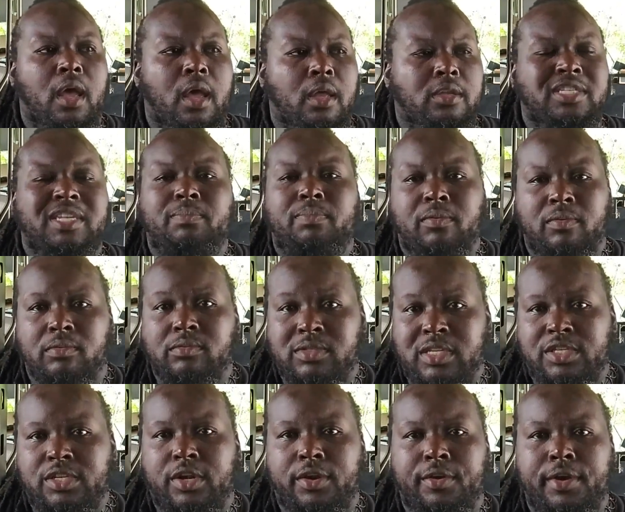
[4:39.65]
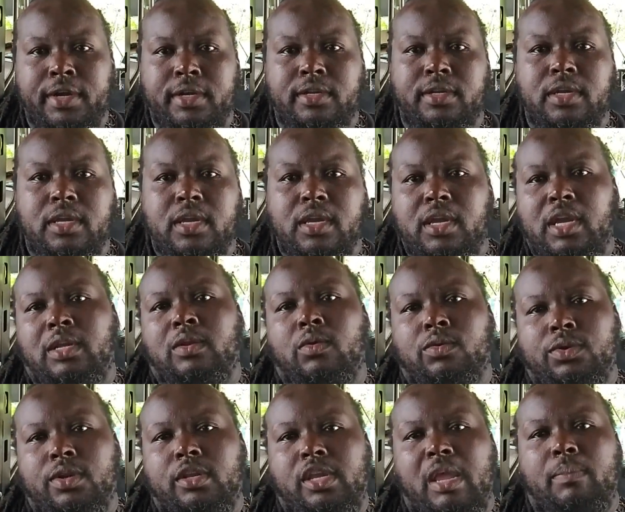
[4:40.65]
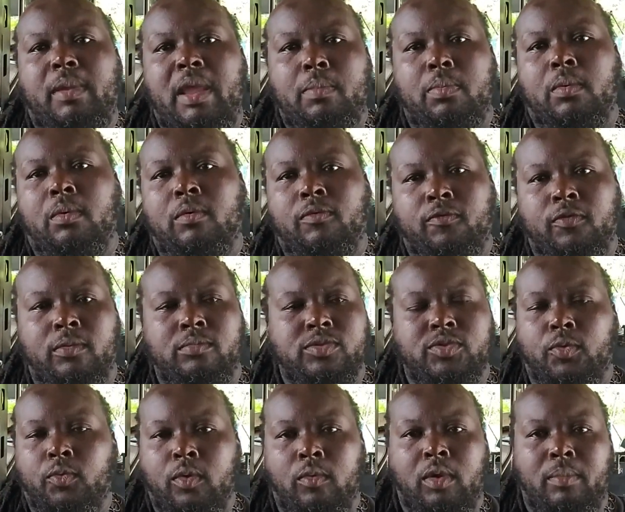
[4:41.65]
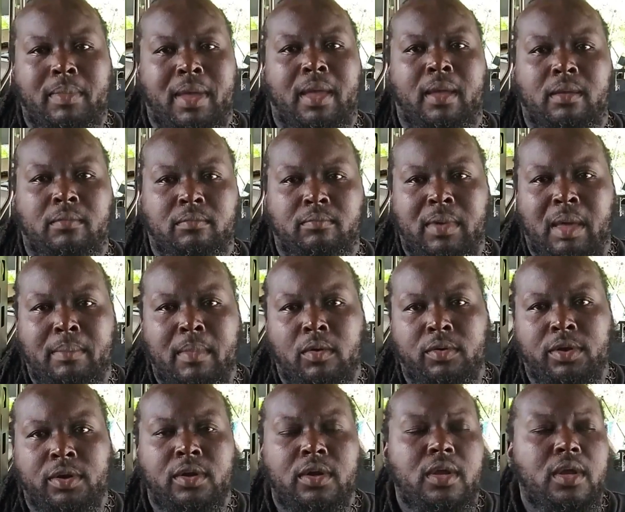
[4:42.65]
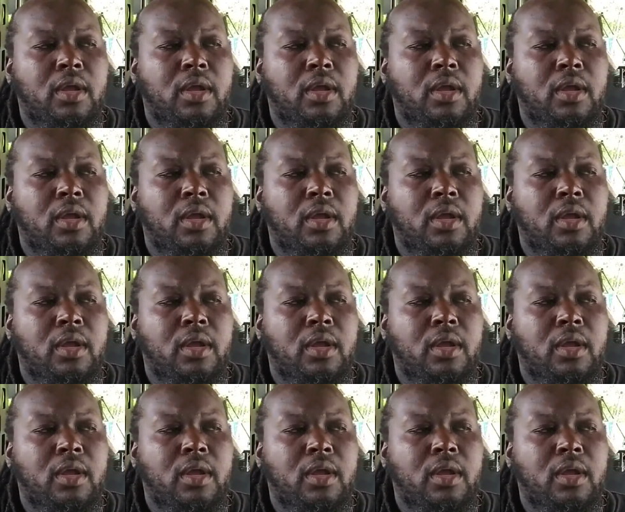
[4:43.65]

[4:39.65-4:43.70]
simple deterrent in order to keep people from screwing with my motor.